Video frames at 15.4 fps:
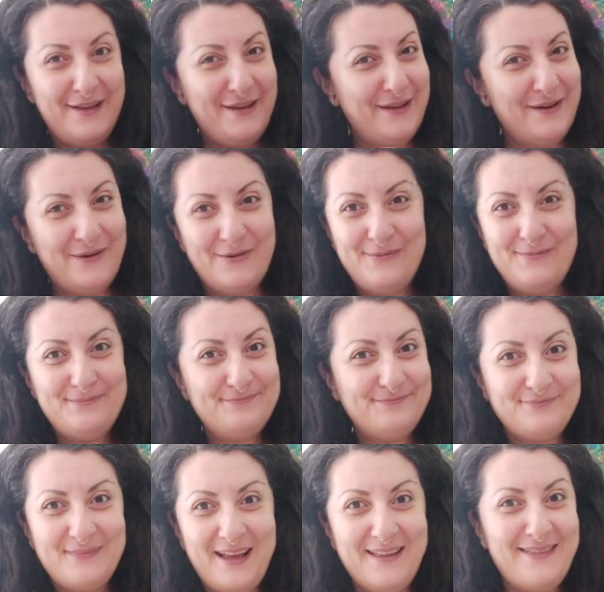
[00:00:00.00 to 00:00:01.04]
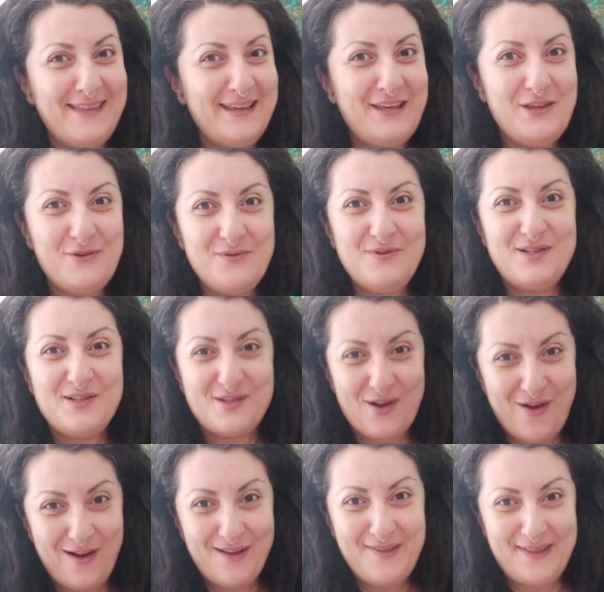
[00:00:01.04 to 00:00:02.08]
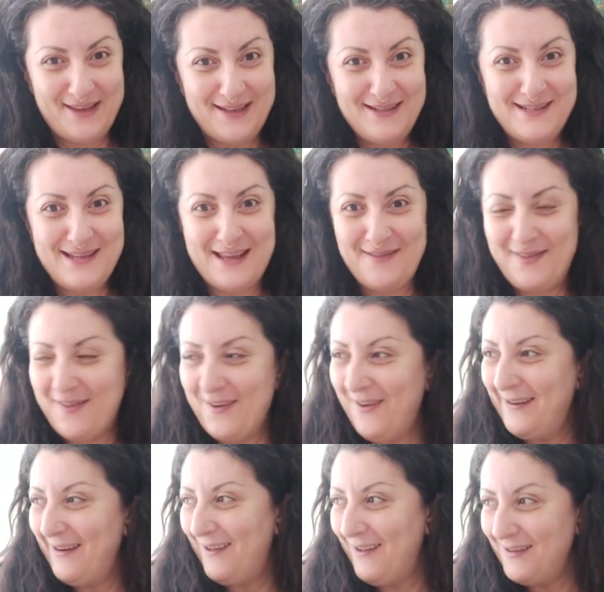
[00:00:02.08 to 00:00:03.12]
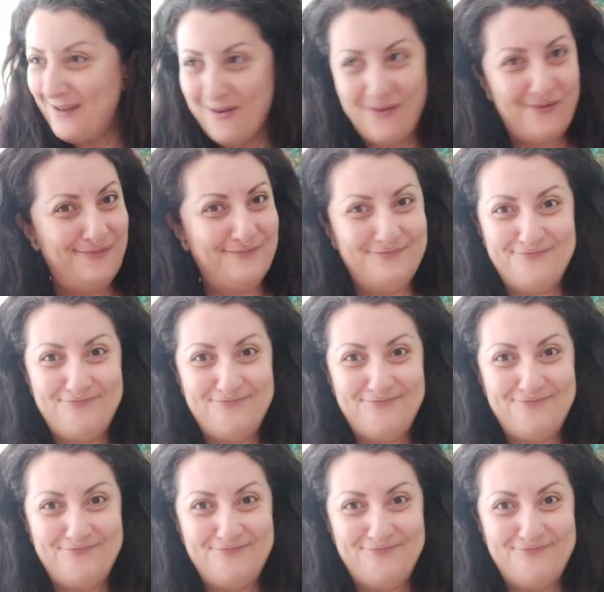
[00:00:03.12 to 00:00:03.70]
I think you saw this and thought, no,